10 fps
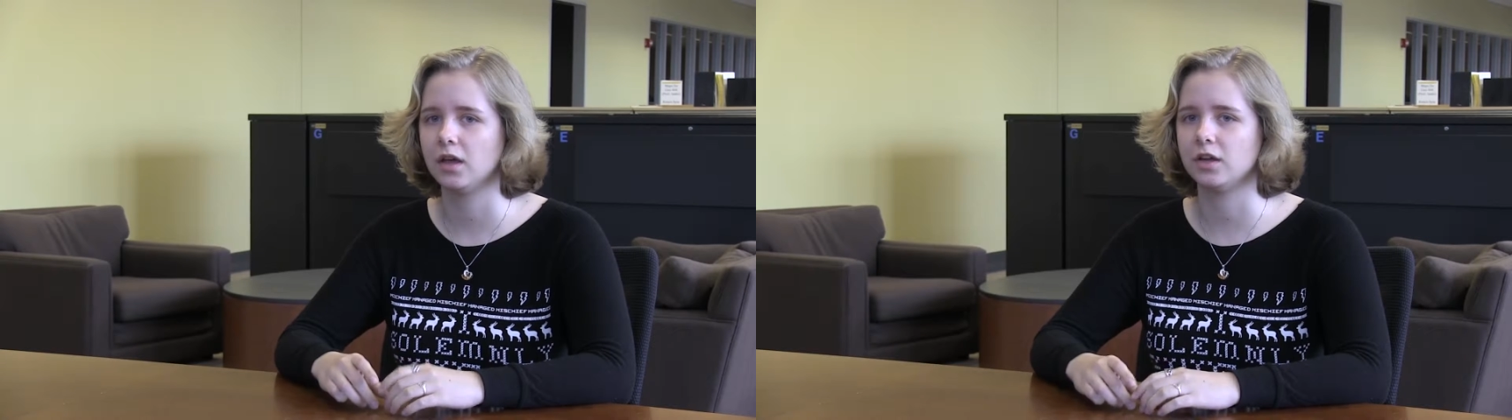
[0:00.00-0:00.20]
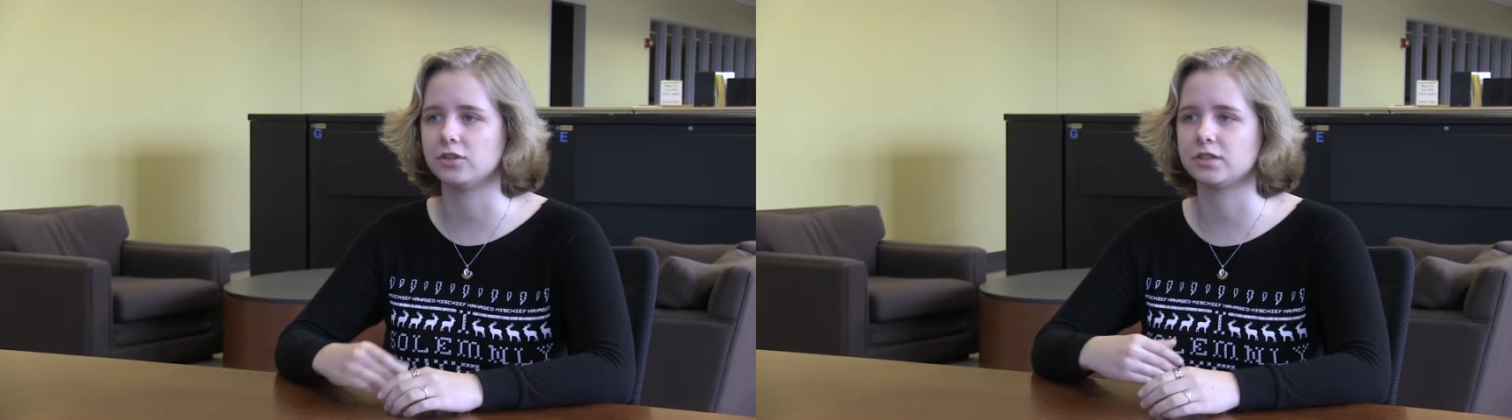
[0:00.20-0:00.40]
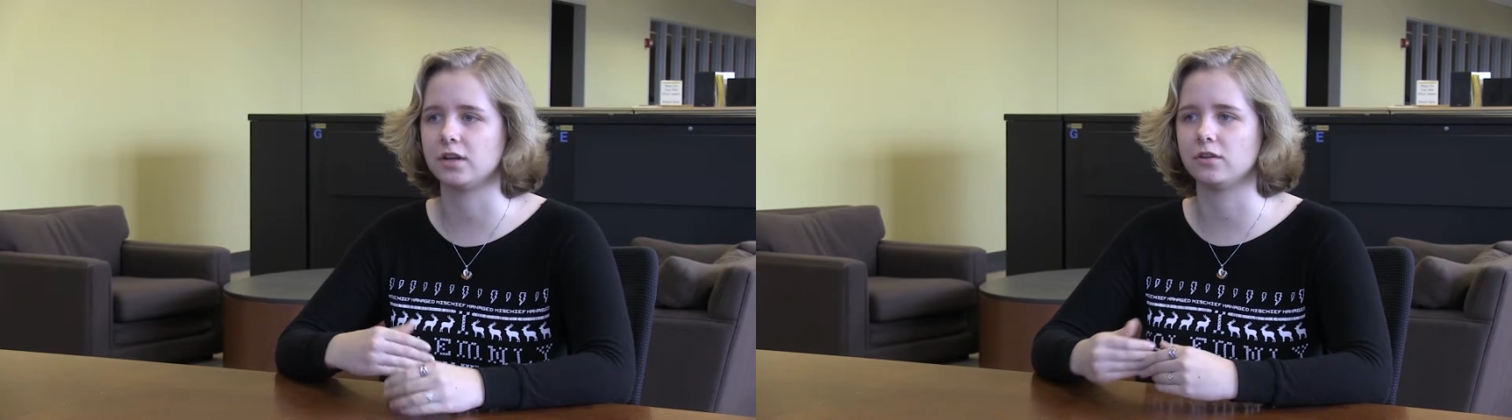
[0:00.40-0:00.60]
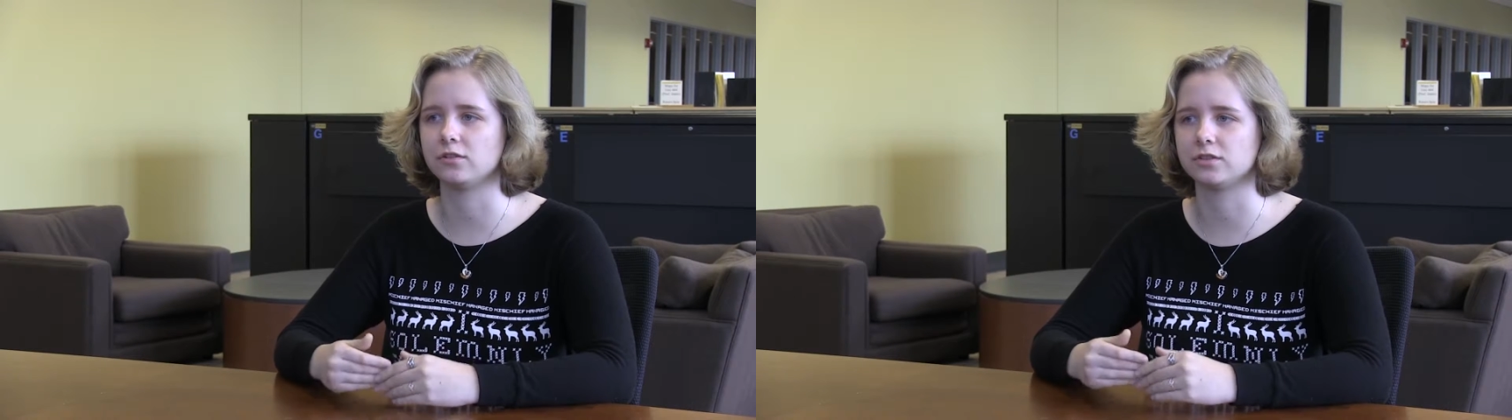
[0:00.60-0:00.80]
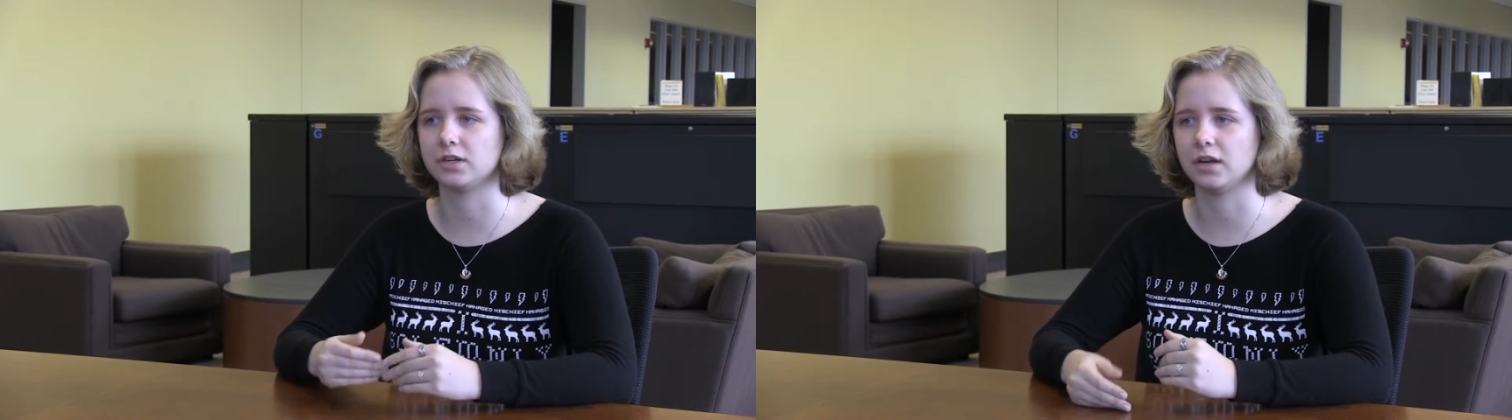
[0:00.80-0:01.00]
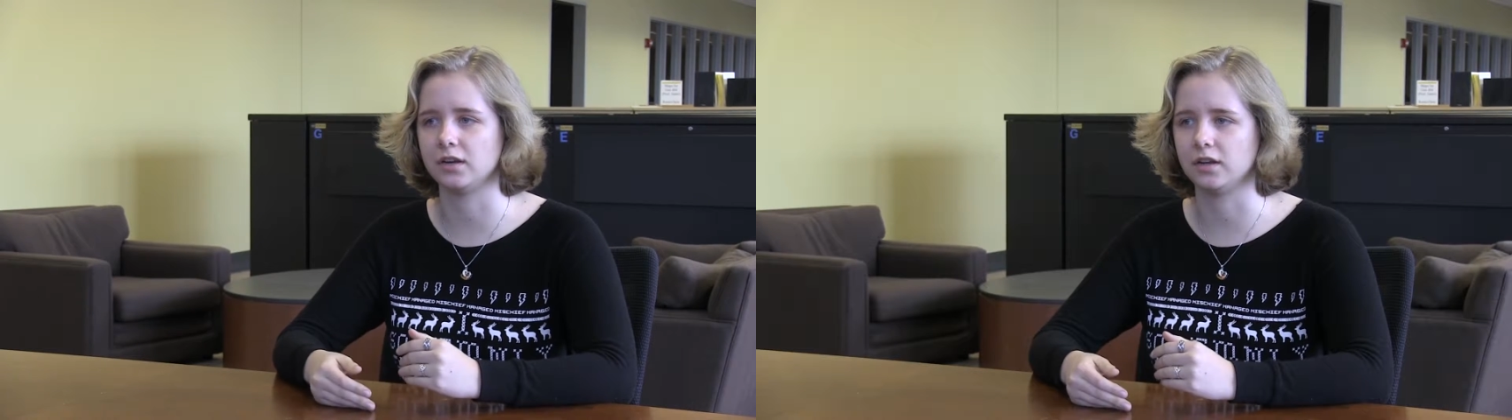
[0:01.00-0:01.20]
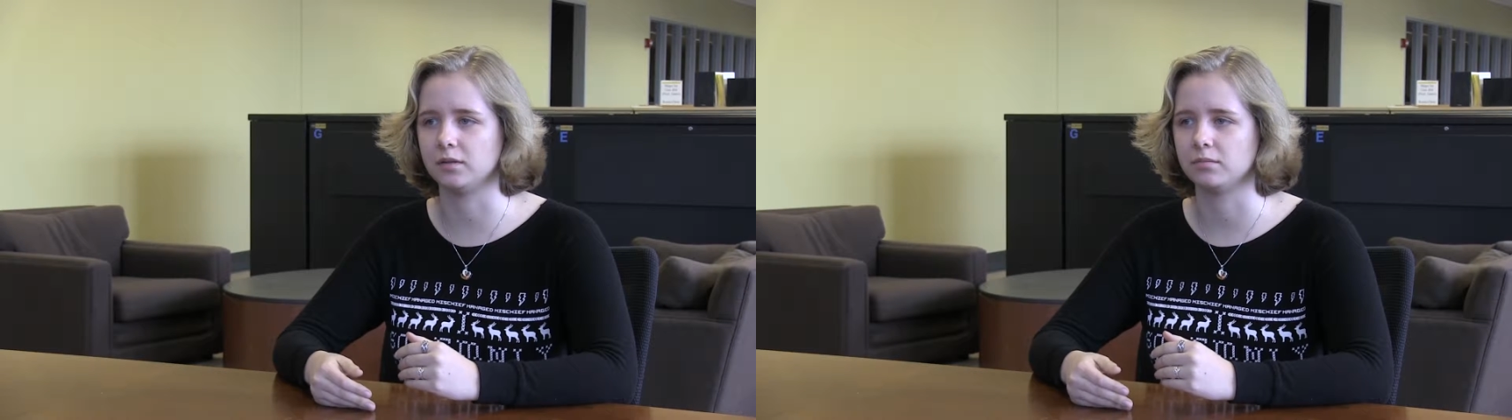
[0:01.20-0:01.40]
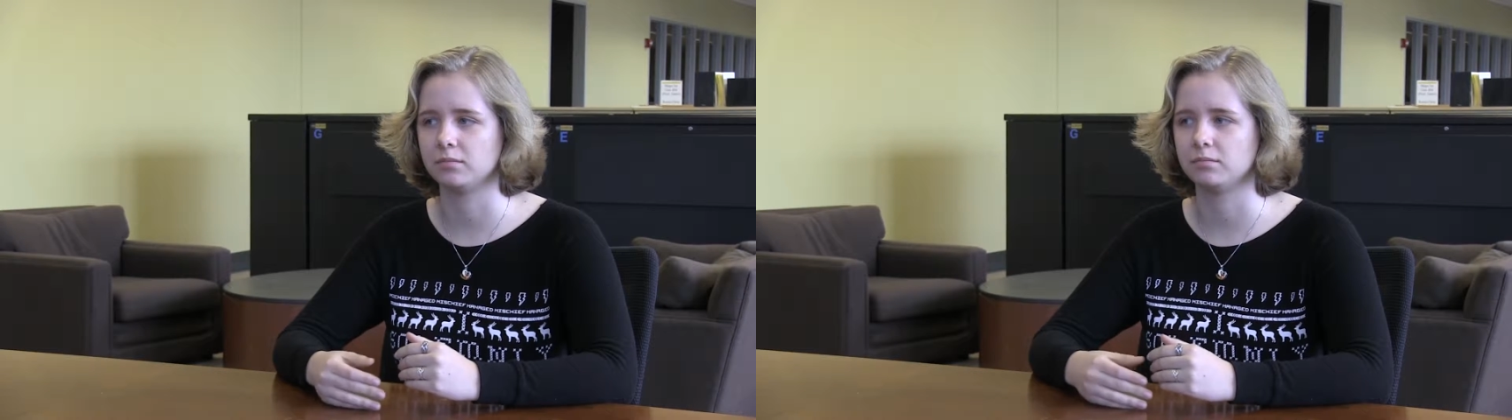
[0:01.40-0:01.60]
and just that
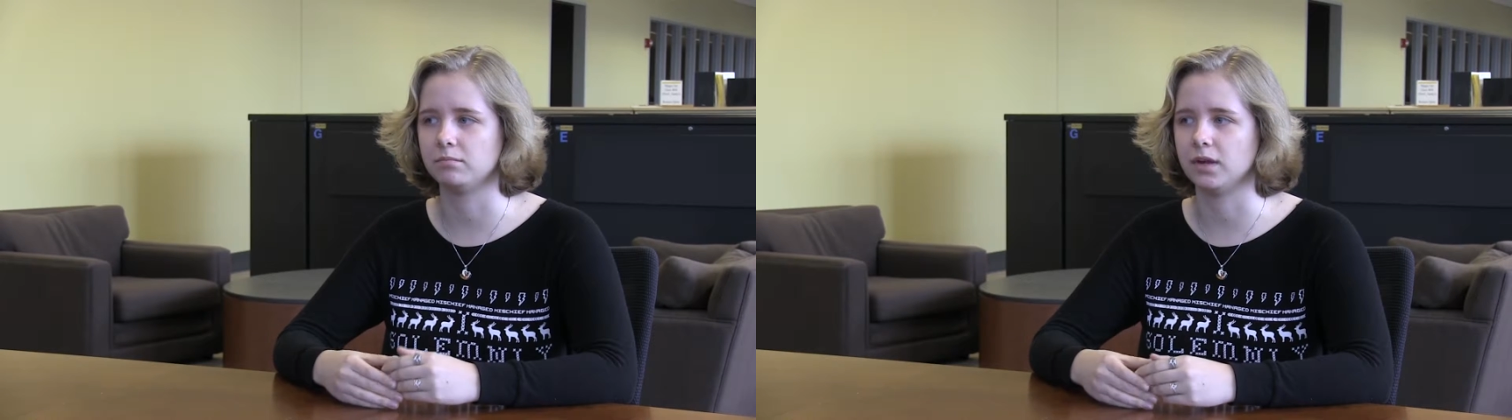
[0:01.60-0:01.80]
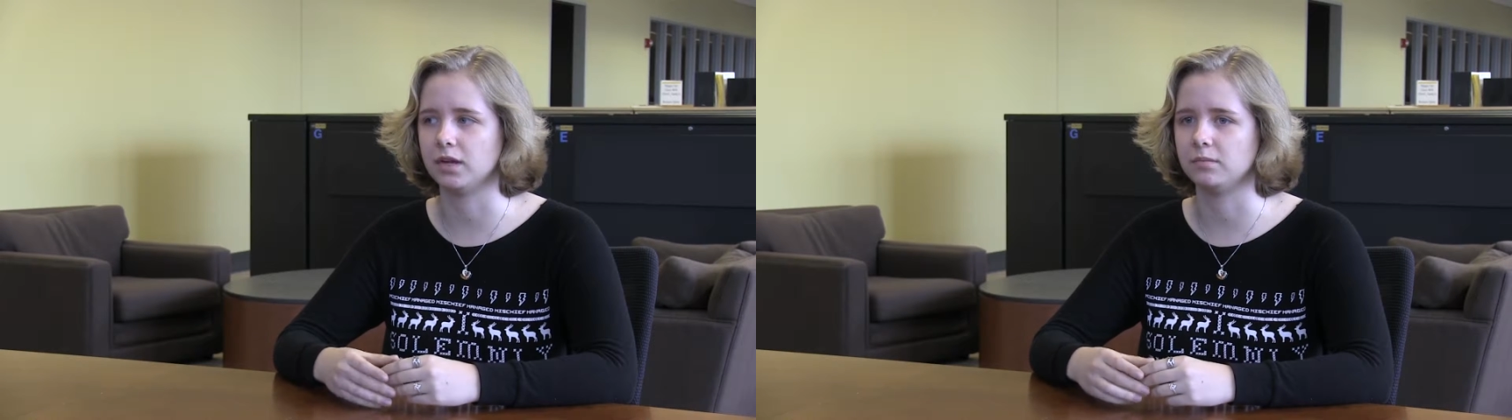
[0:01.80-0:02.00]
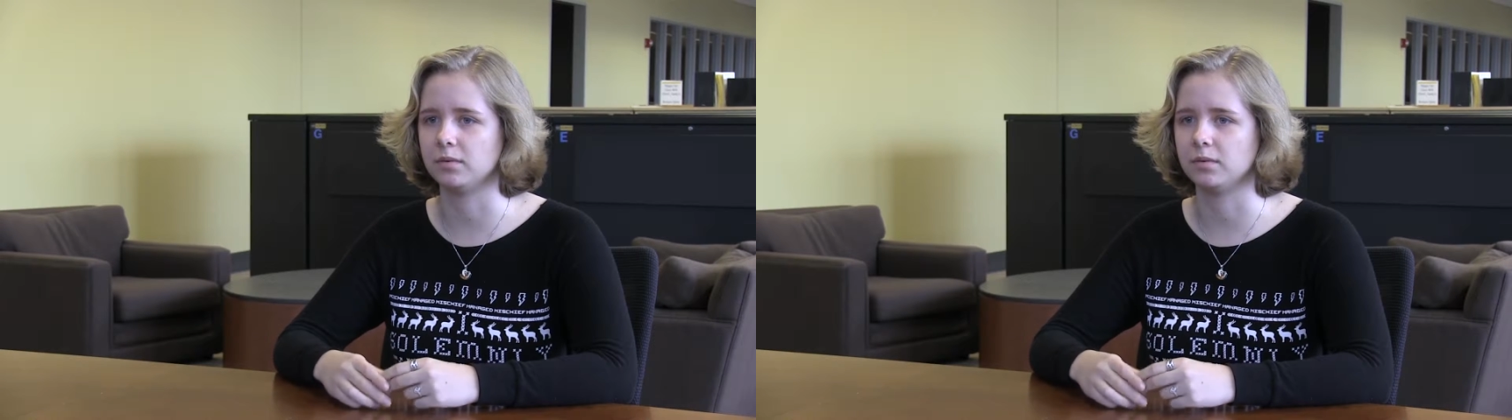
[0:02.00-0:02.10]
understanding made